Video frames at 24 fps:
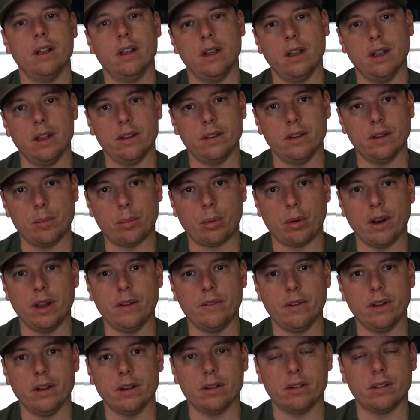in the
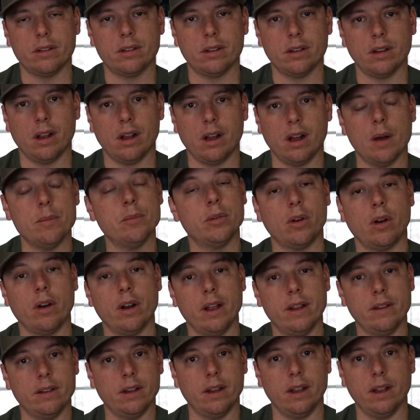previous, uh, I'm
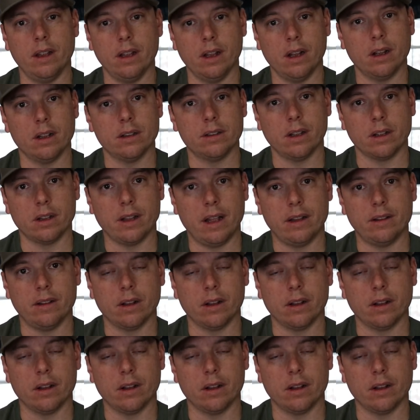sorry, in the, uh, the,